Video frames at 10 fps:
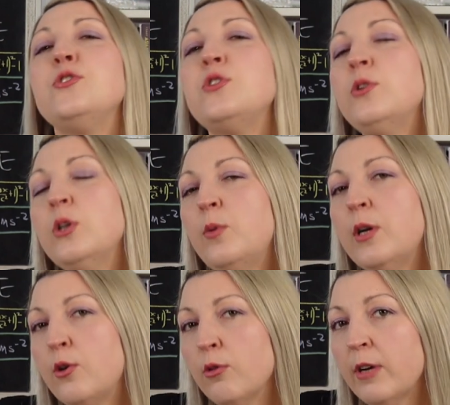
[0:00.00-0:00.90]
Do you
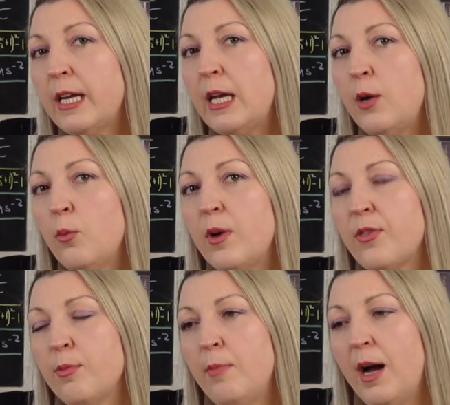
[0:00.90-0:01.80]
agree
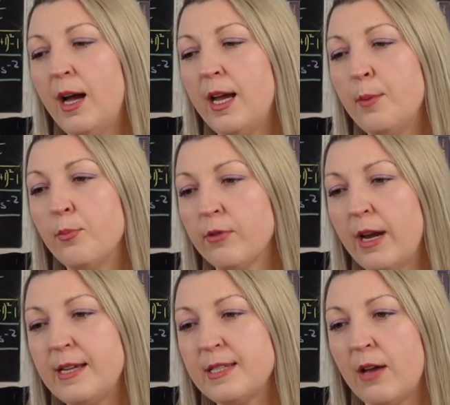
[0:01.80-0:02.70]
with my
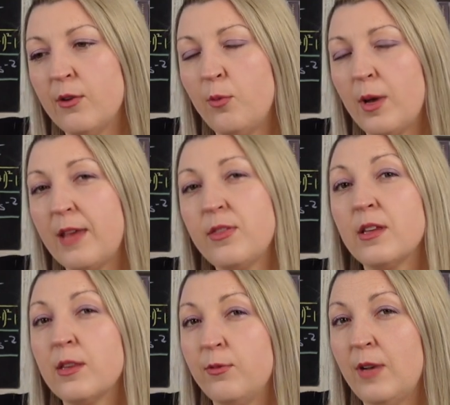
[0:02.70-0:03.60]
breakdown of what I
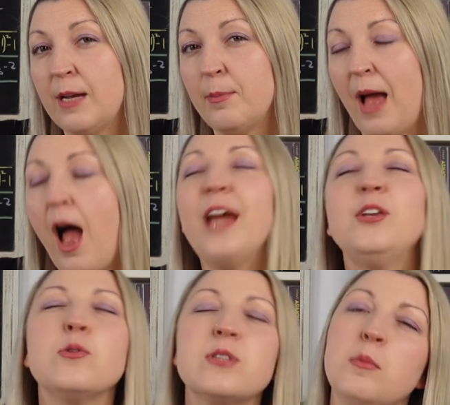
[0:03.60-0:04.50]
think the flight path? I
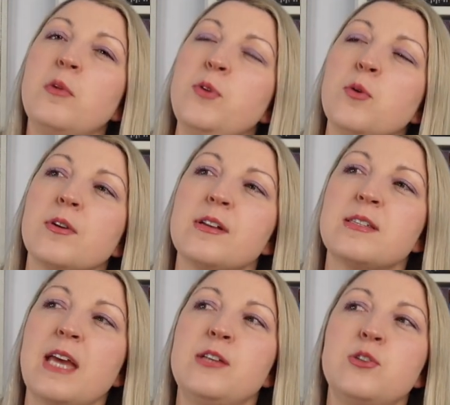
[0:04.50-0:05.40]
know some of you are going to
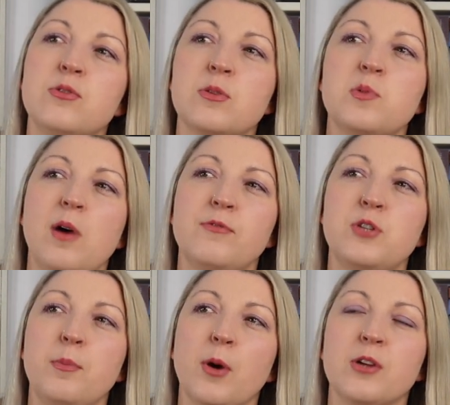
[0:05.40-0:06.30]
say do some
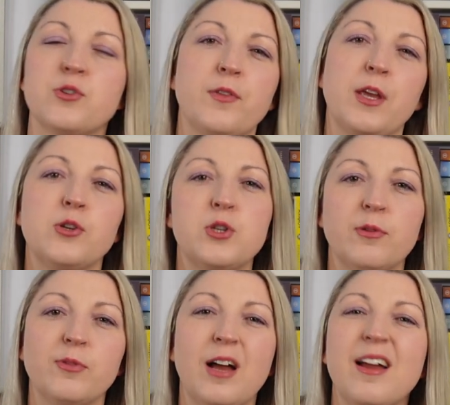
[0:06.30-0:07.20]
12G burns or they could do
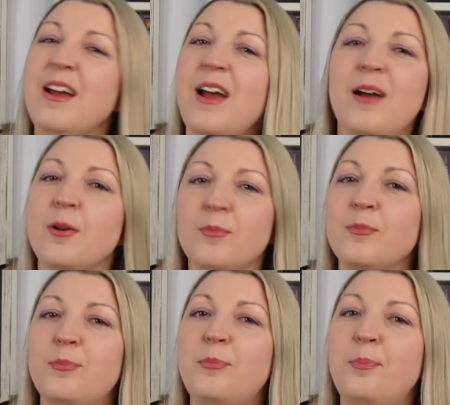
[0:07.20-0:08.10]
it for life.
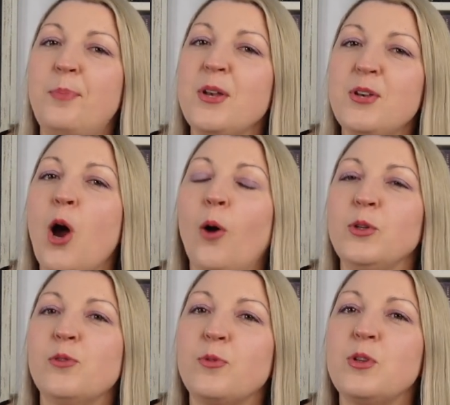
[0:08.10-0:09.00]
But no,
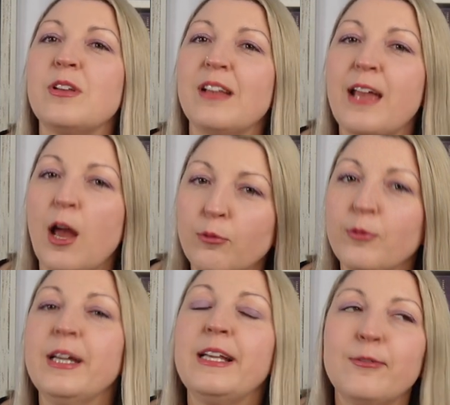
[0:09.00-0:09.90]
I
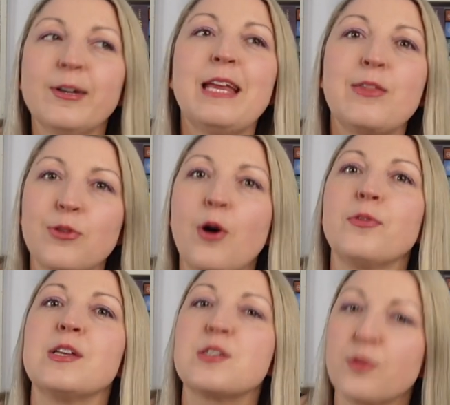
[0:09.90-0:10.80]
really, really
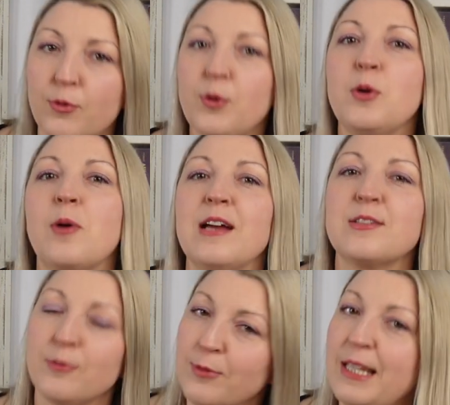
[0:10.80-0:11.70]
thought this through, you
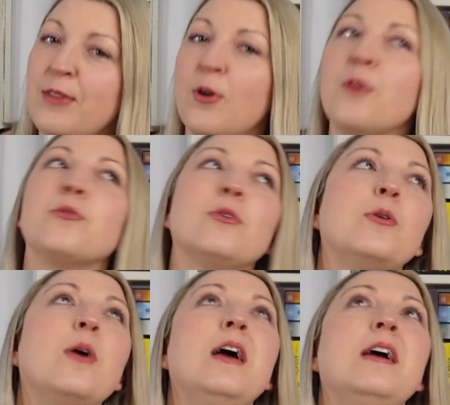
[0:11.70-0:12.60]
guys. I really thought
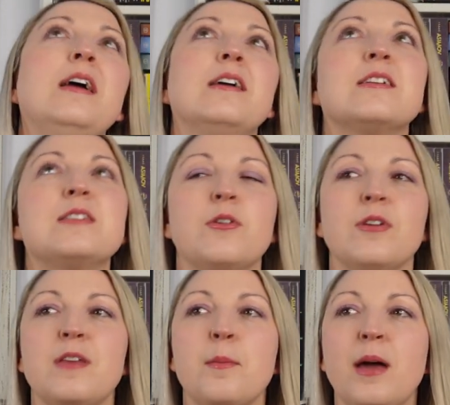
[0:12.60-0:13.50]
through,
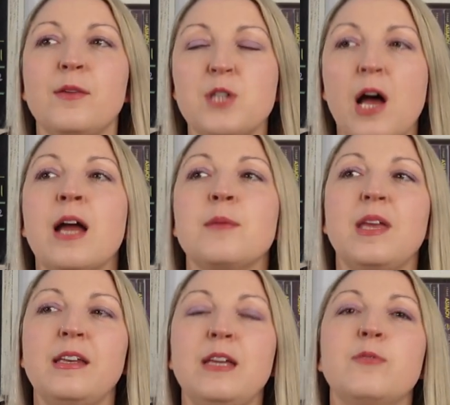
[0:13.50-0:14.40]
considering the amount of time
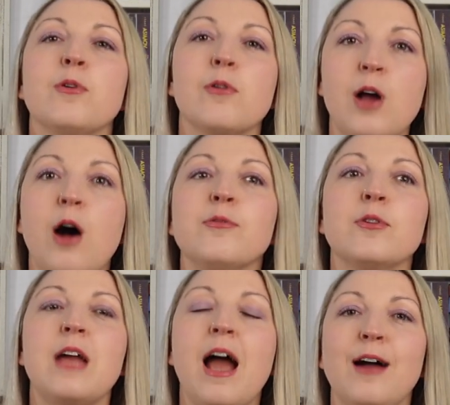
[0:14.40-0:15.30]
they need for
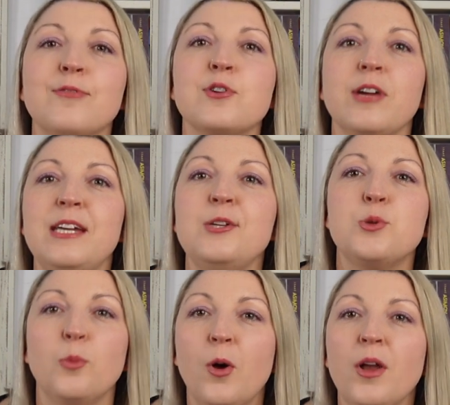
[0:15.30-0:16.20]
recovery after
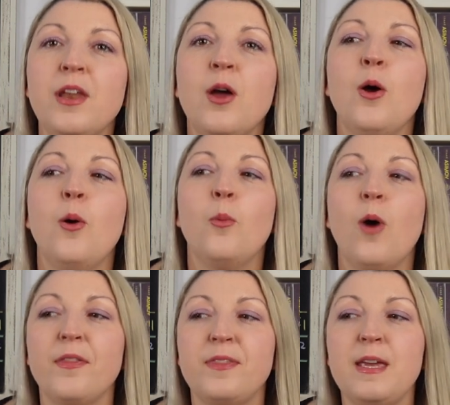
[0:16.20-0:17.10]
each one,
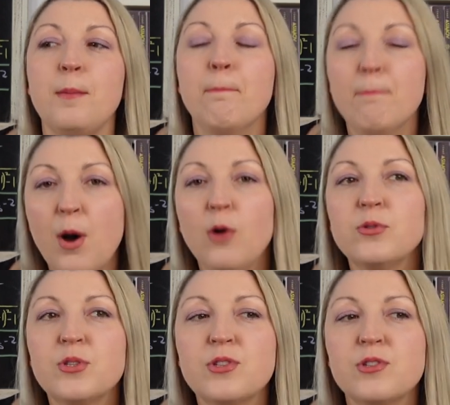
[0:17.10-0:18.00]
what the
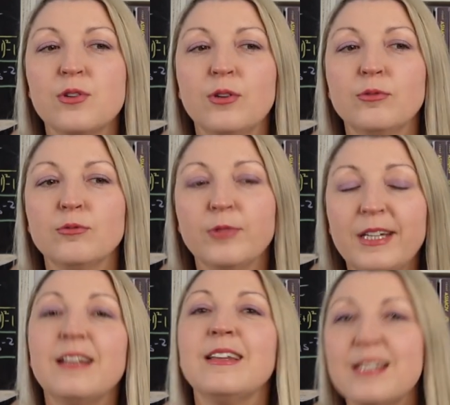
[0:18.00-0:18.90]
most
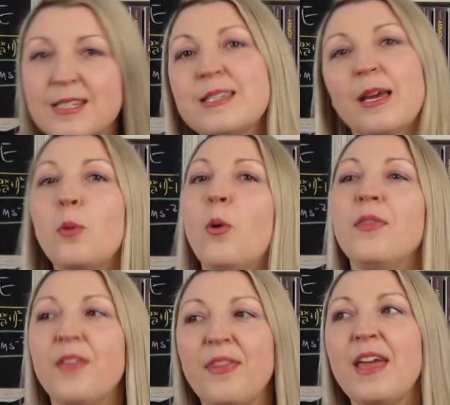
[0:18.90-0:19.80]
realistic
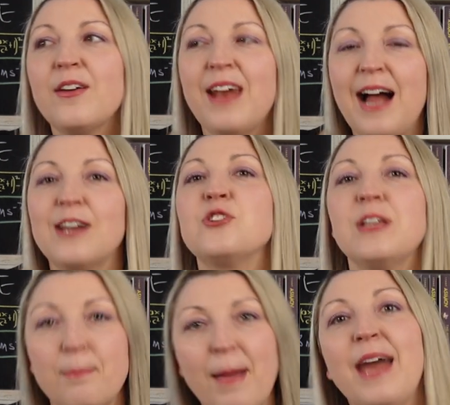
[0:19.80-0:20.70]
one that they could
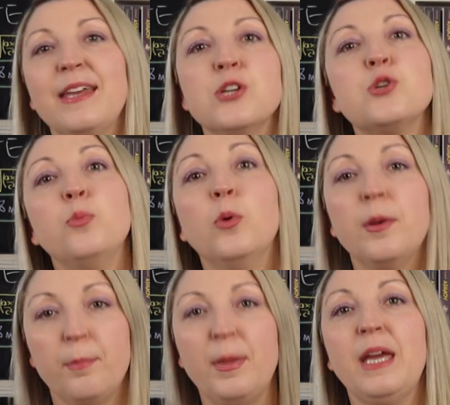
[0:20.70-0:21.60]
actually manage
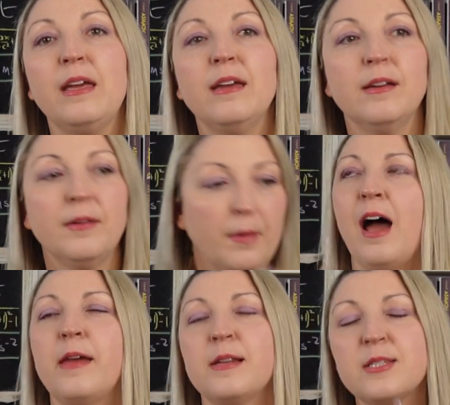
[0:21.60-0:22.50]
would be.
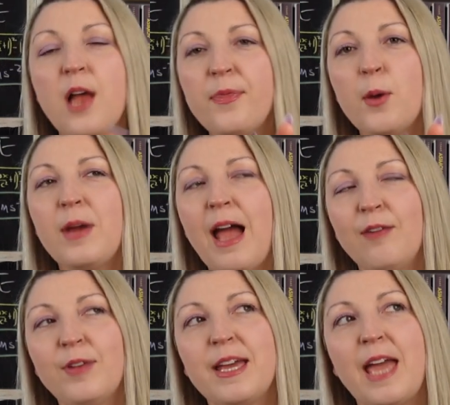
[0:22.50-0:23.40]
And it's not that we
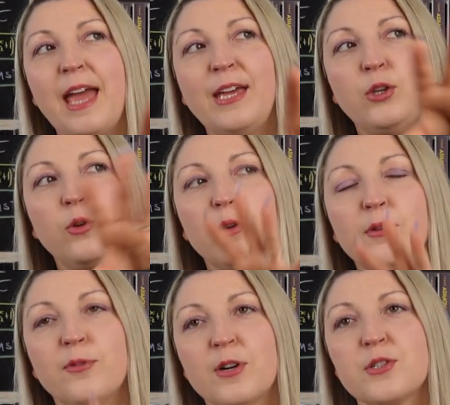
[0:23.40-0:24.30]
have like a
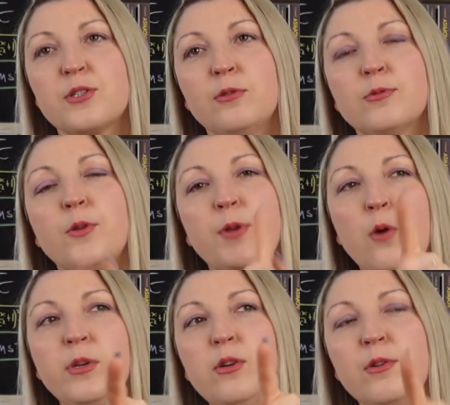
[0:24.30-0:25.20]
universal rule. The
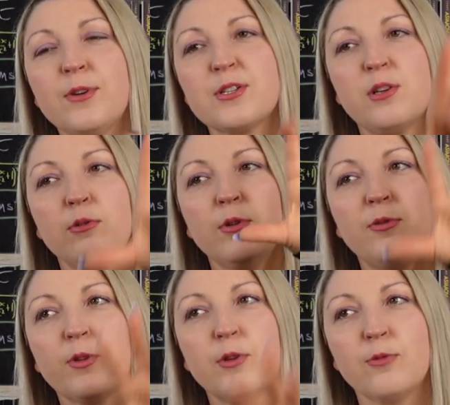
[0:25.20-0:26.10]
only universal rule
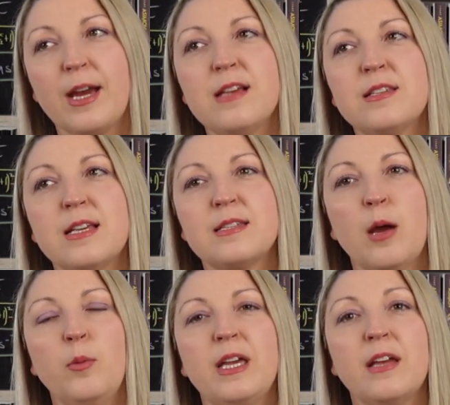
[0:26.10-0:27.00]
for the race is
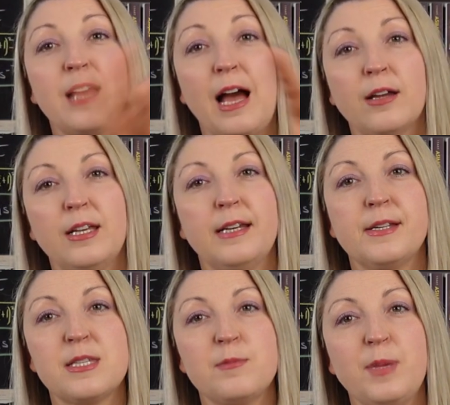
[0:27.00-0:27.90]
that we can
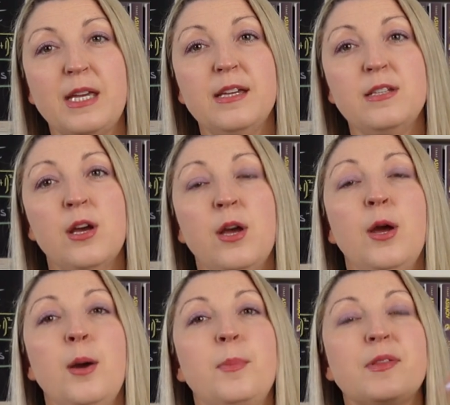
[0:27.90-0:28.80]
calculate a speed,
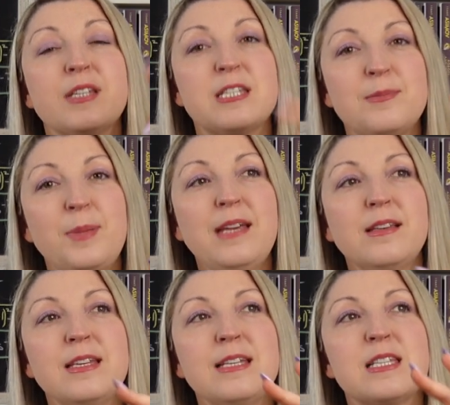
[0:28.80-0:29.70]
but the
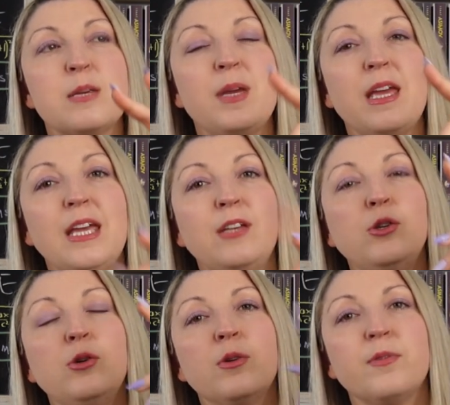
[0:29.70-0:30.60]
speed needs to be in
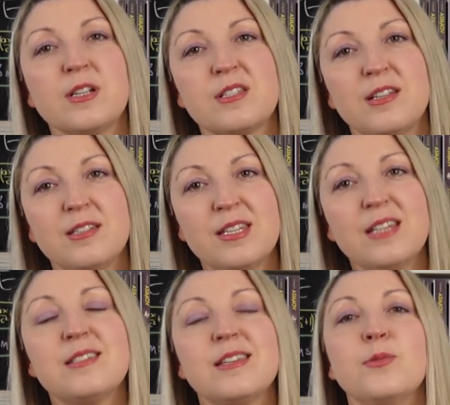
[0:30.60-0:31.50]
universe
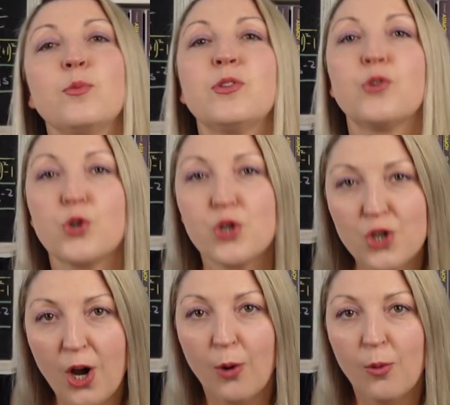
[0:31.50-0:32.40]
consistent with the
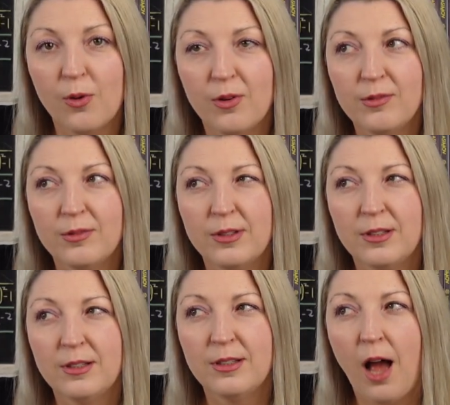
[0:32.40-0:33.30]
show.
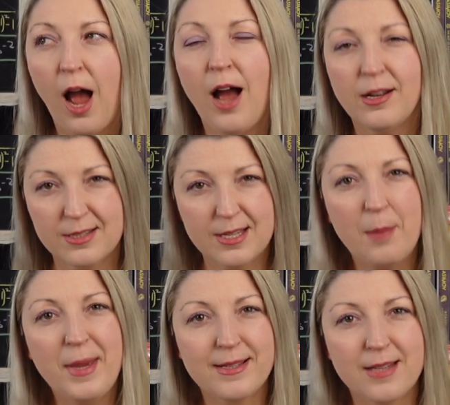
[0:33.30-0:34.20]
Does
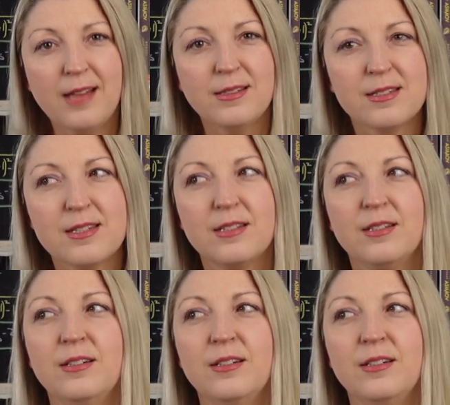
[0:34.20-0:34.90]
that make sense?